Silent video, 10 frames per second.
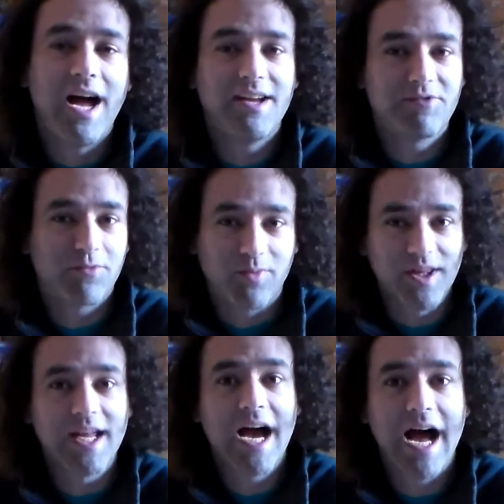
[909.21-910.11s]
I have a
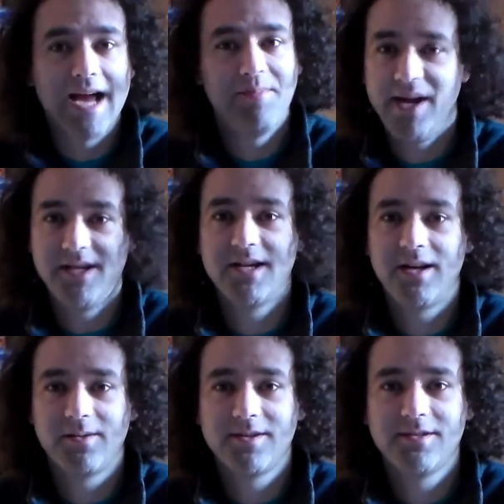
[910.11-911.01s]
really high pain
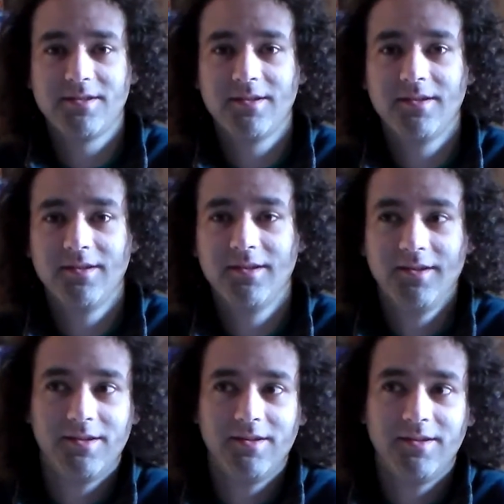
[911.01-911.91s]
tolerance,
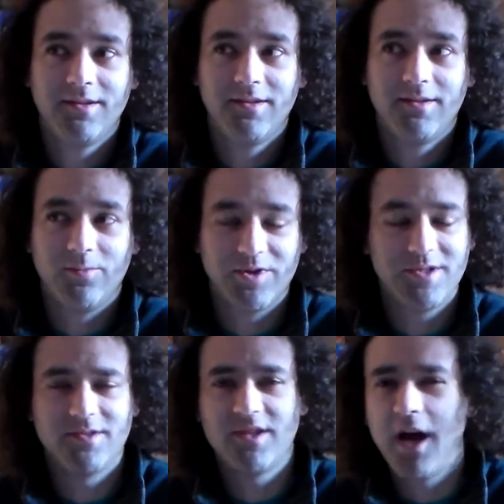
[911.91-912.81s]

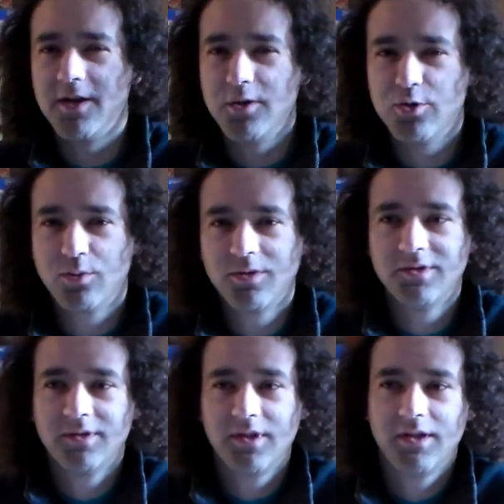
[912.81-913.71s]
which is
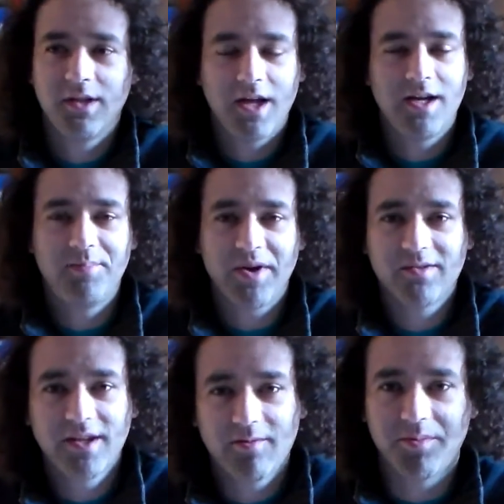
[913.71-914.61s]
unusual.
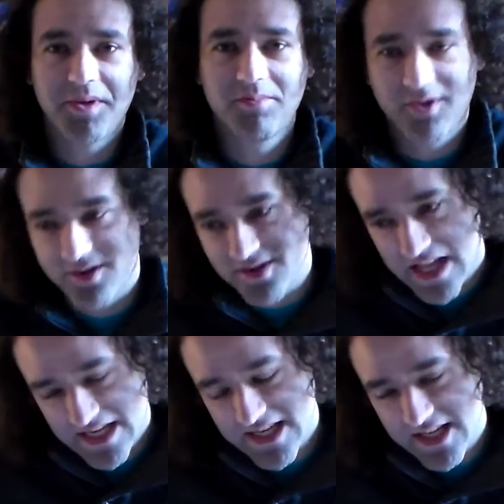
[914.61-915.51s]
Apparently, when people are
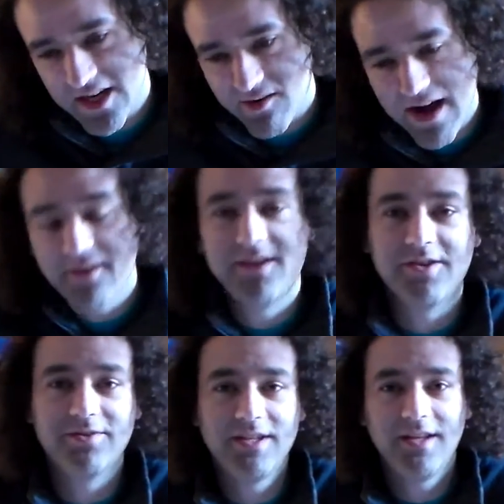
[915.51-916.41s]
like digging around
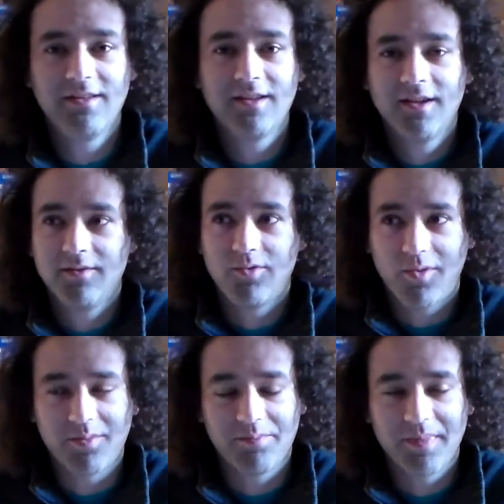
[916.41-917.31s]
in your teeth,
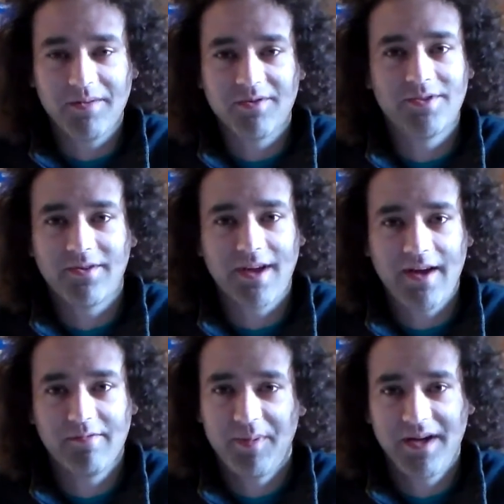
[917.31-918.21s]
normal people don't
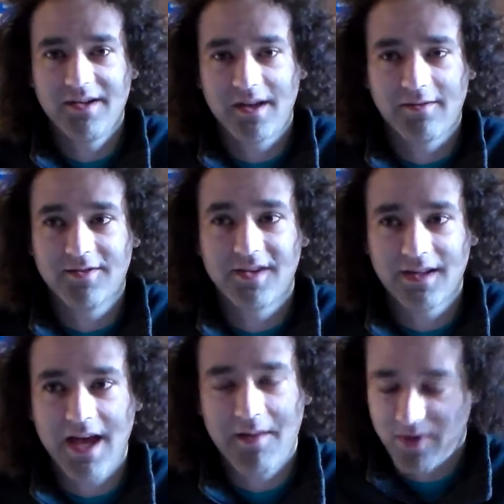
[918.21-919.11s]
have a pain tolerance
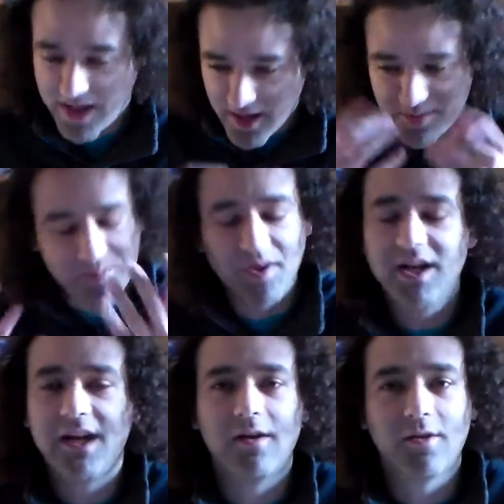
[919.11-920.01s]
like that. But like, I'll be
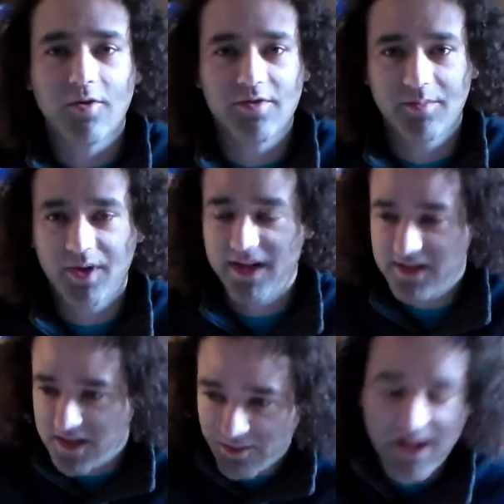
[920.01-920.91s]
bleeding all over the
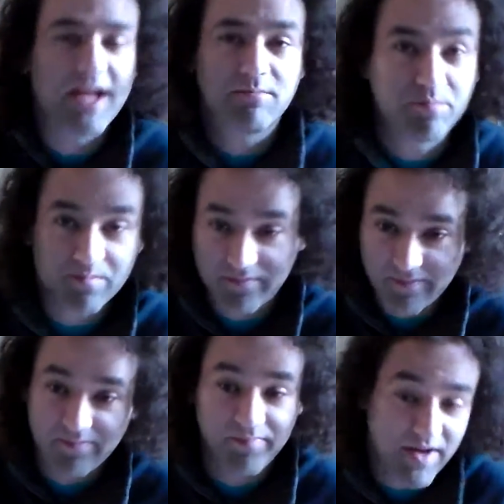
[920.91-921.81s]
place. They'll be like,
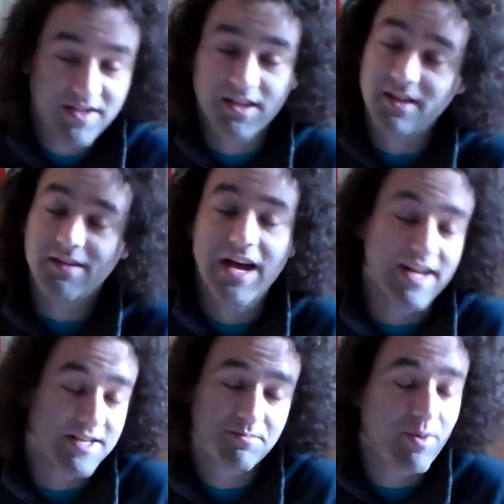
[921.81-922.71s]
basically, I
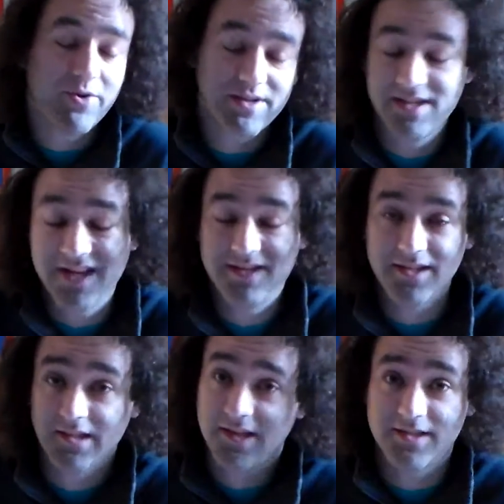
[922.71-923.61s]
guess poking
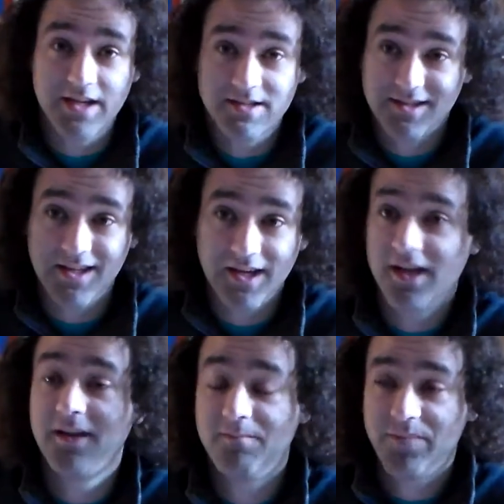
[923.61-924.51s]
dentin, because that's the